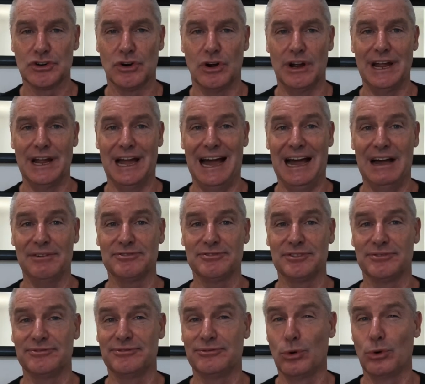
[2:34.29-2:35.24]
try
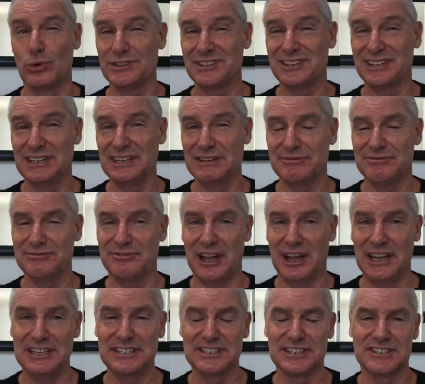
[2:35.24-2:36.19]
after 14
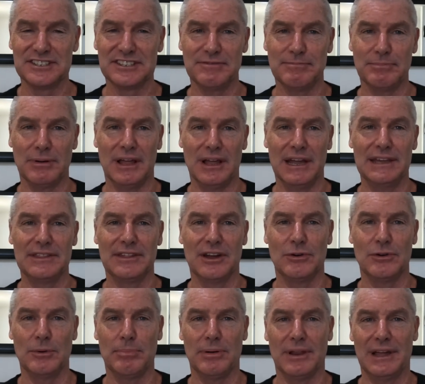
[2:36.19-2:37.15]
phases of play.
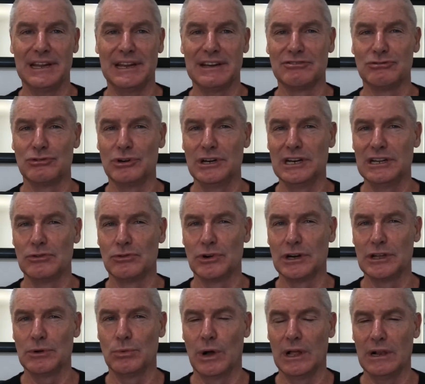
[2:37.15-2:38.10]
They were playing really,
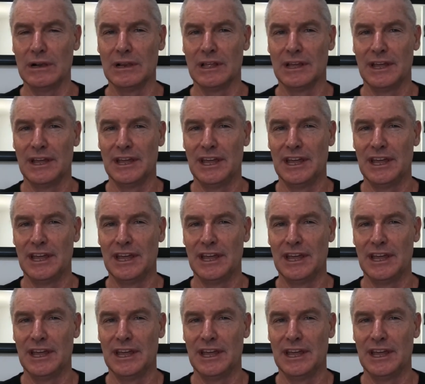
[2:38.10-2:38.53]
really well.